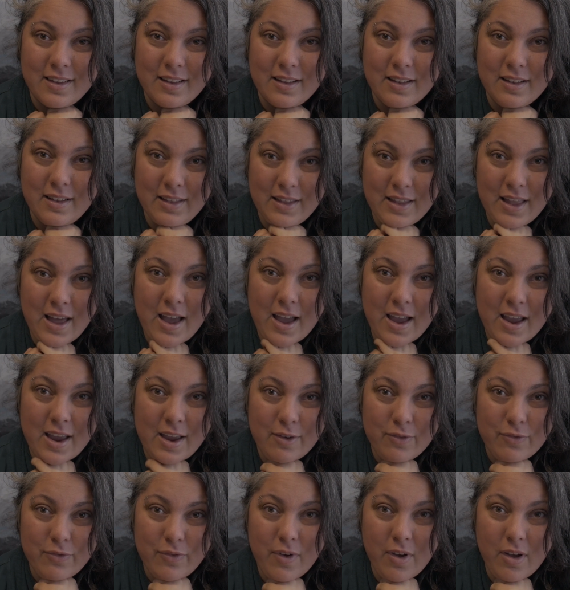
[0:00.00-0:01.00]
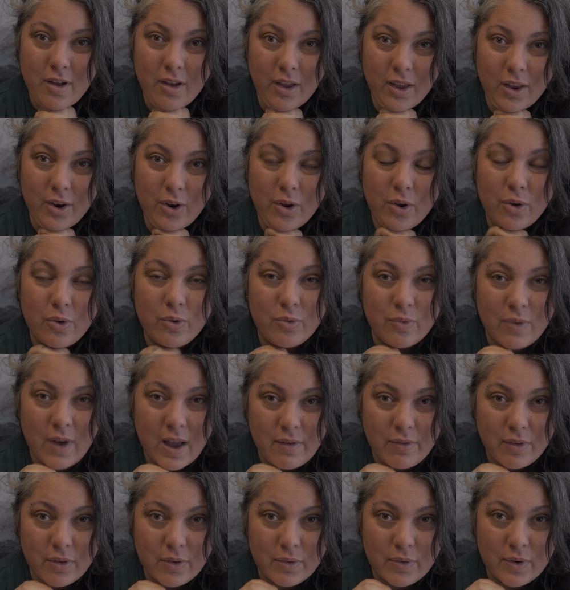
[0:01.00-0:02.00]
live on
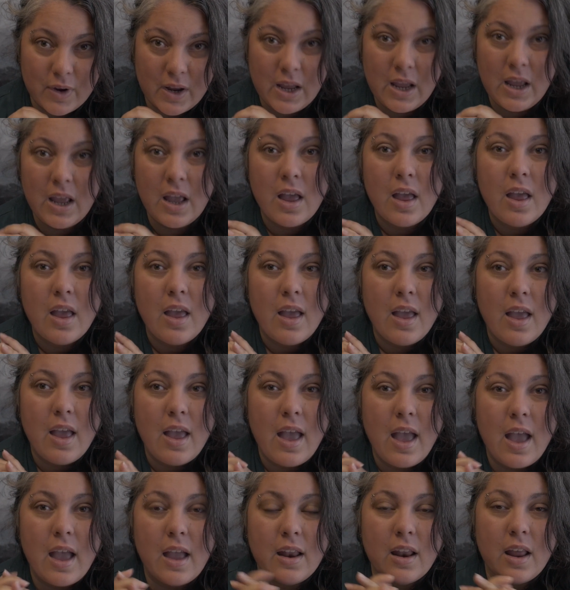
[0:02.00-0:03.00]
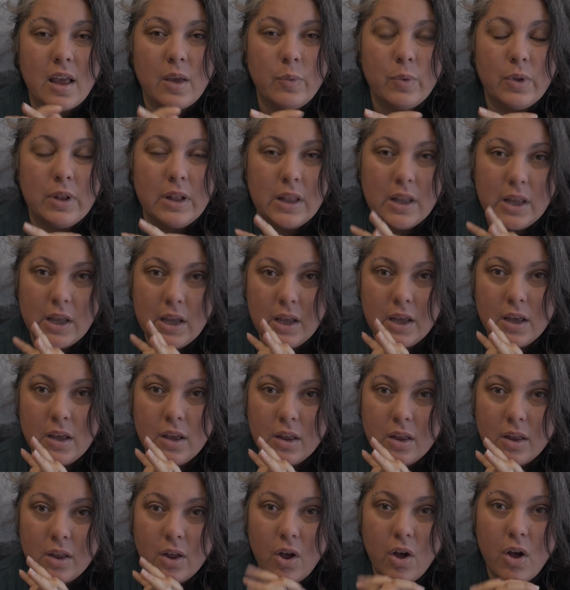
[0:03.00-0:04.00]
Ravelry, and I will link
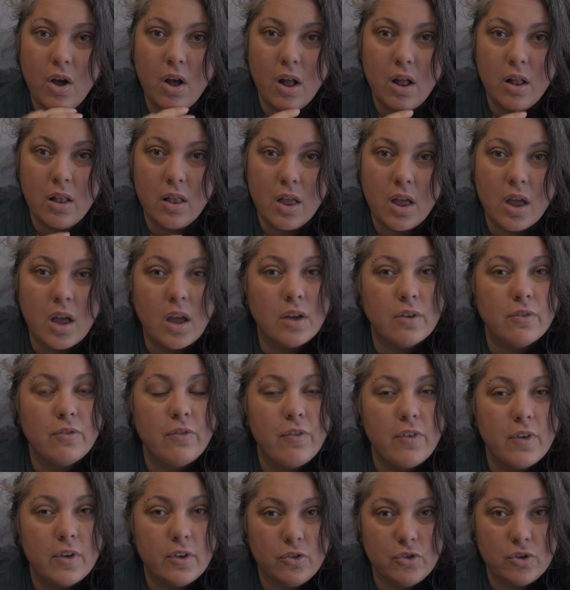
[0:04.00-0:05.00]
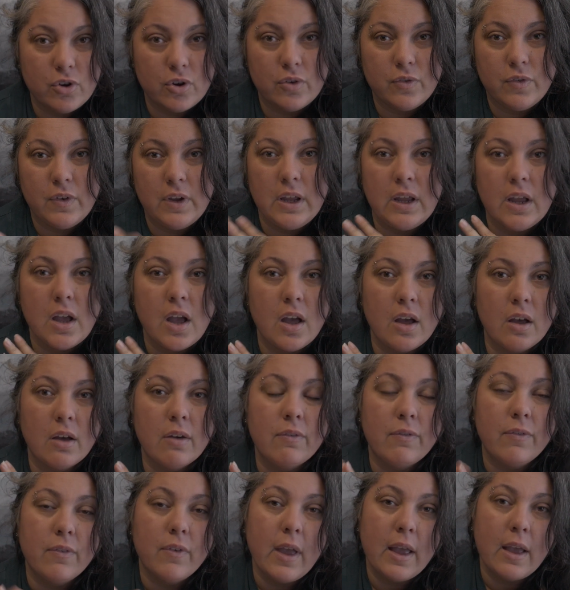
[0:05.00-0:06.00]
all of Jovi of
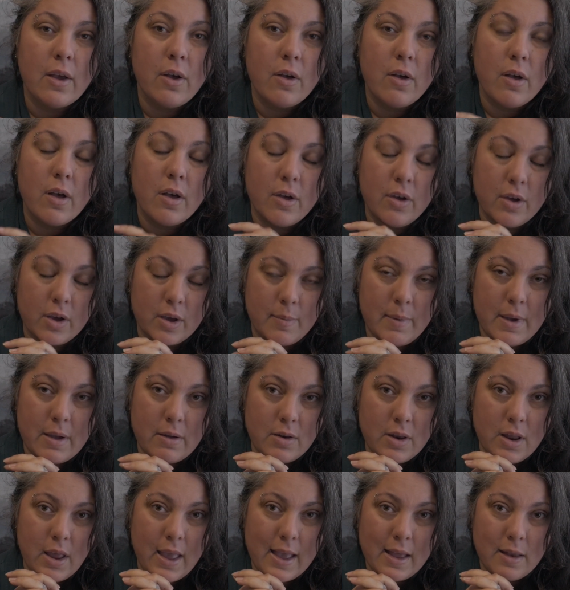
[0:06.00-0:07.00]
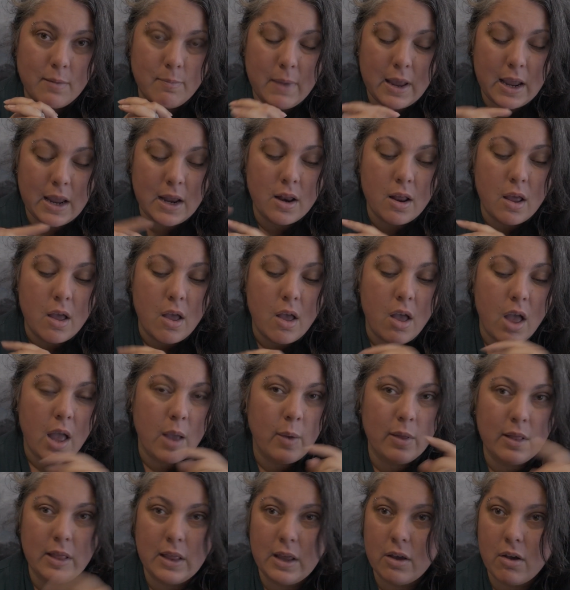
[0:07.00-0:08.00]
Hook Mountain Handmade.
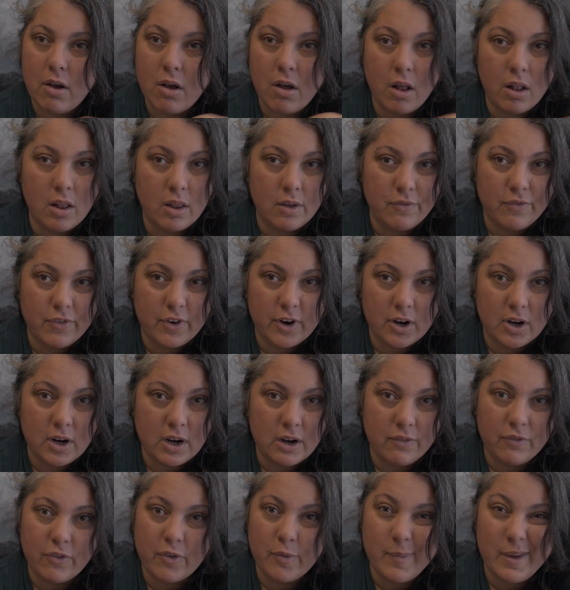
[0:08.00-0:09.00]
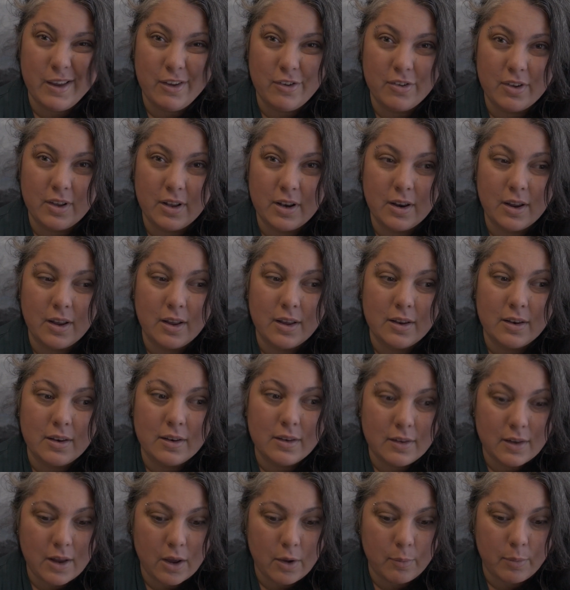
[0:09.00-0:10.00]
I'll link all of her information
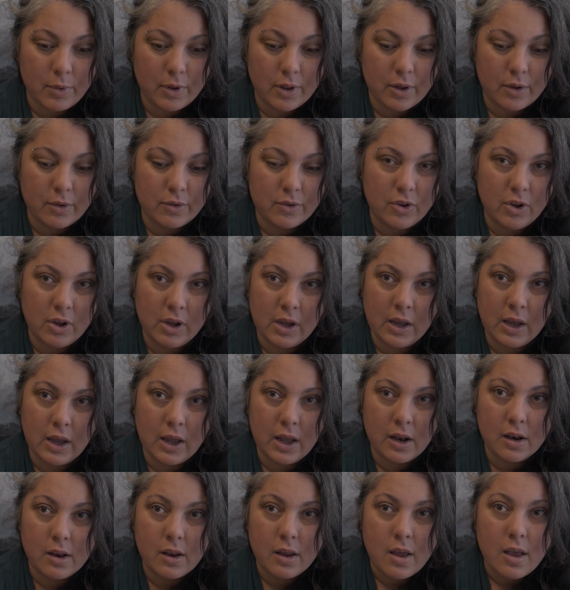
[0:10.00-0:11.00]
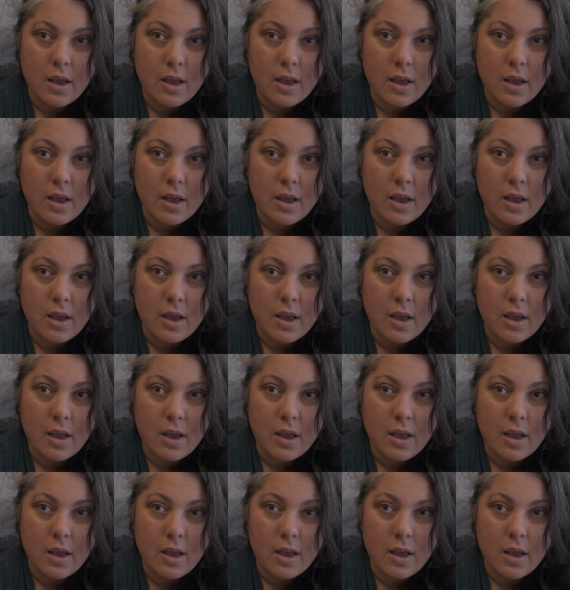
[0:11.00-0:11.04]
down below so you can get